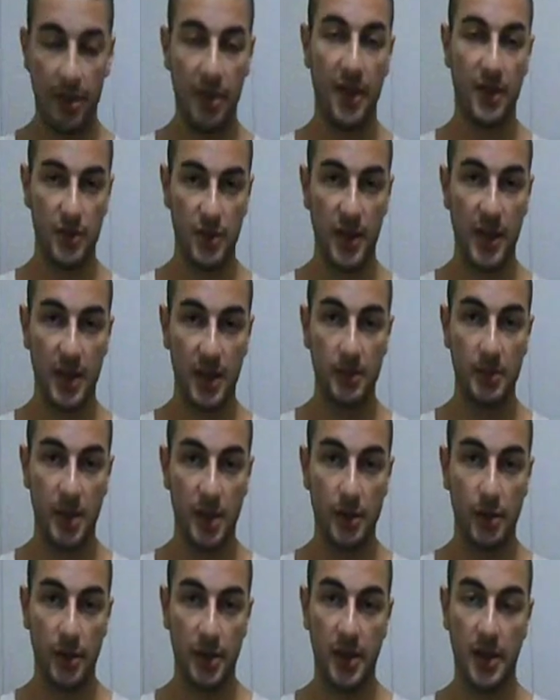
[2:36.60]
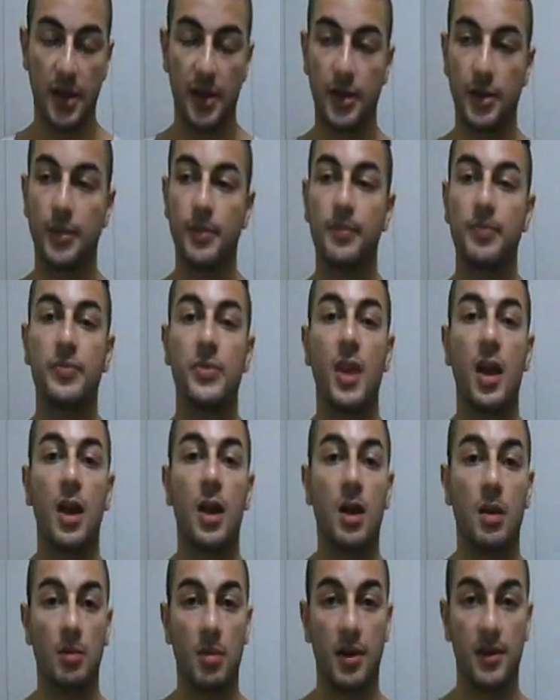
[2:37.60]
They do get a bit annoying, I know.
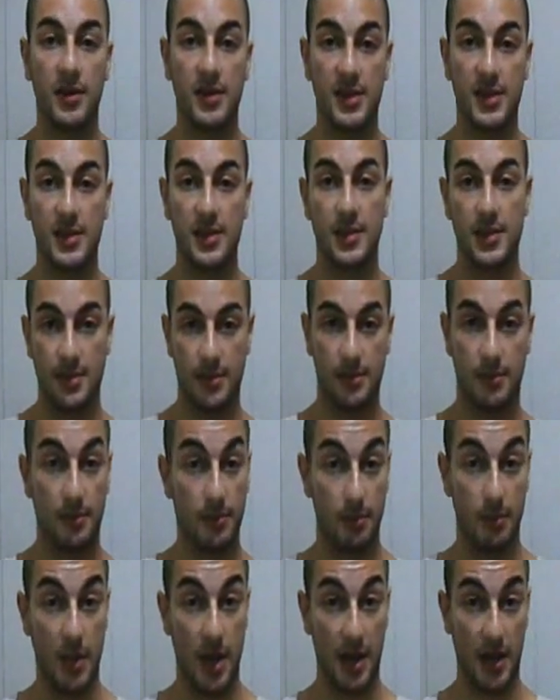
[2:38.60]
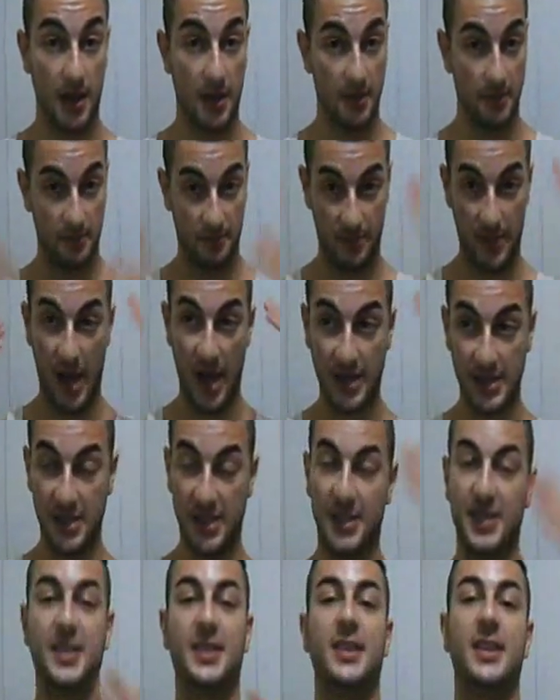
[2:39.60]
But this is my
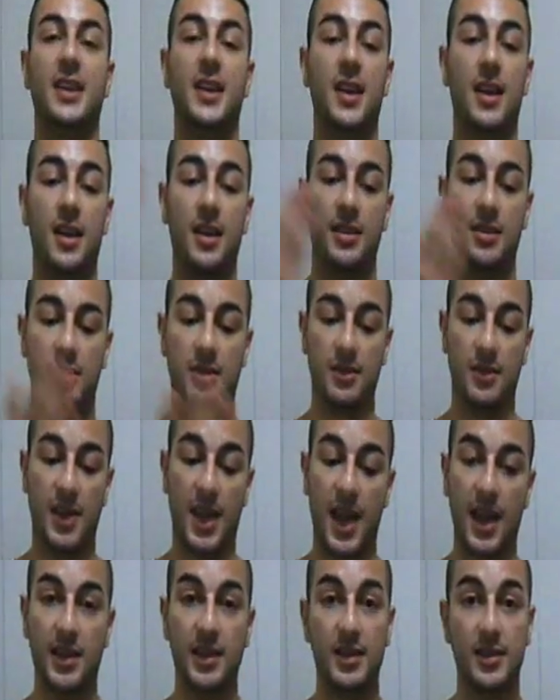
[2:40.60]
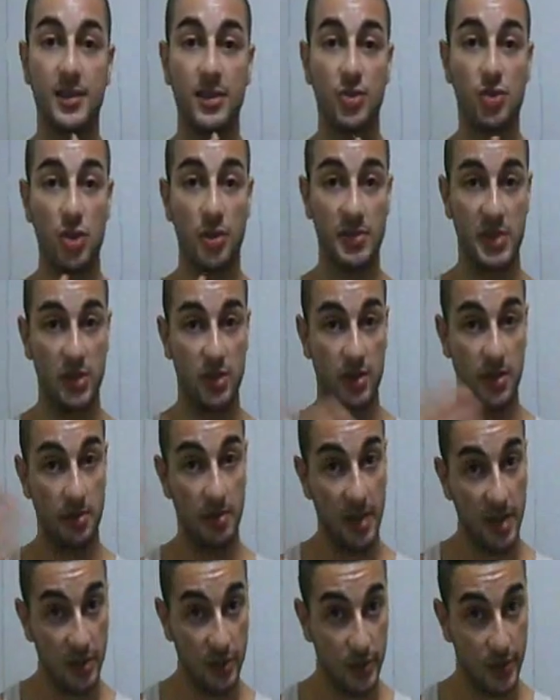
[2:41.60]
idea. Caitlyn drops it to the
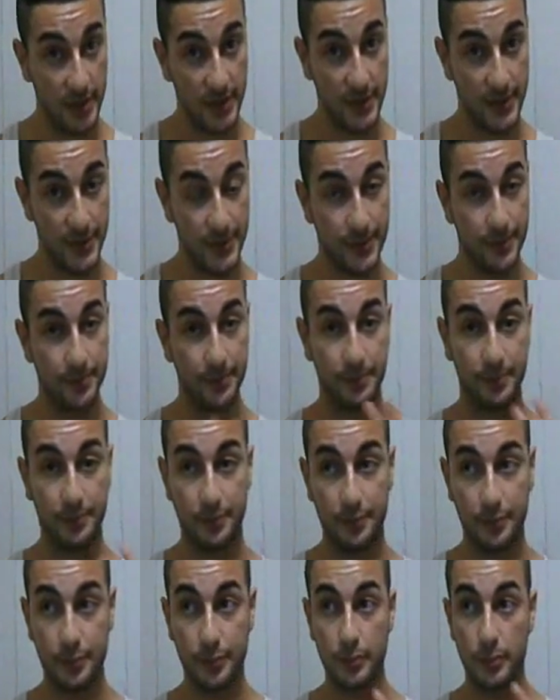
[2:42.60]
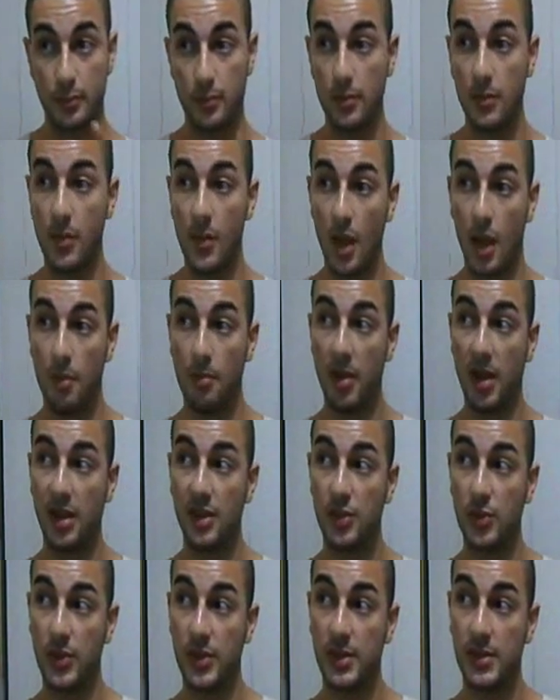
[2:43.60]
Bella Twins. Bella
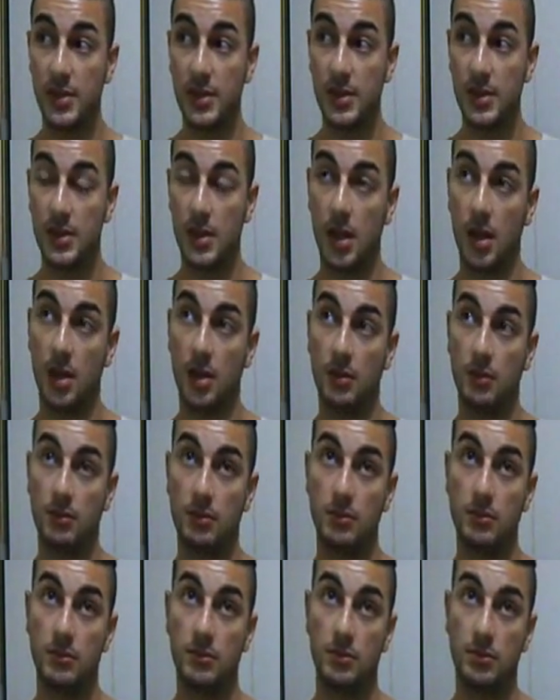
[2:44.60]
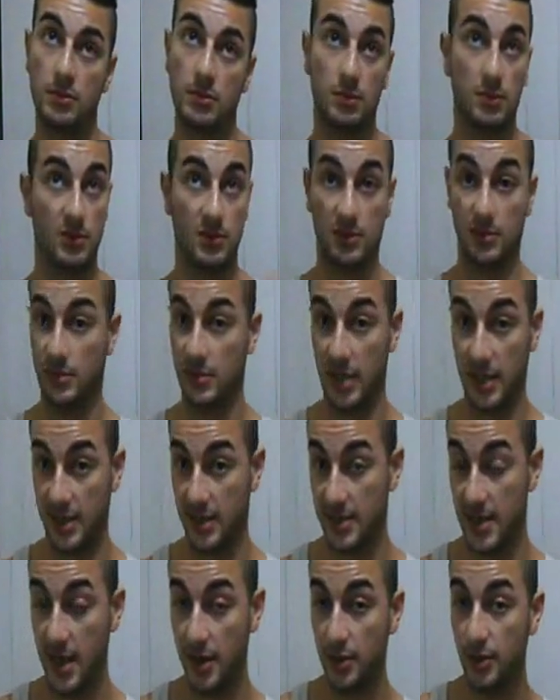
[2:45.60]
Twins take
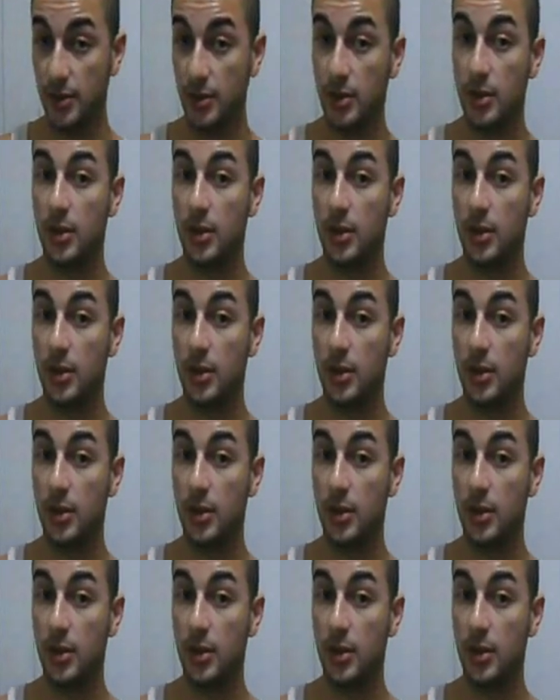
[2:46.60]
the title.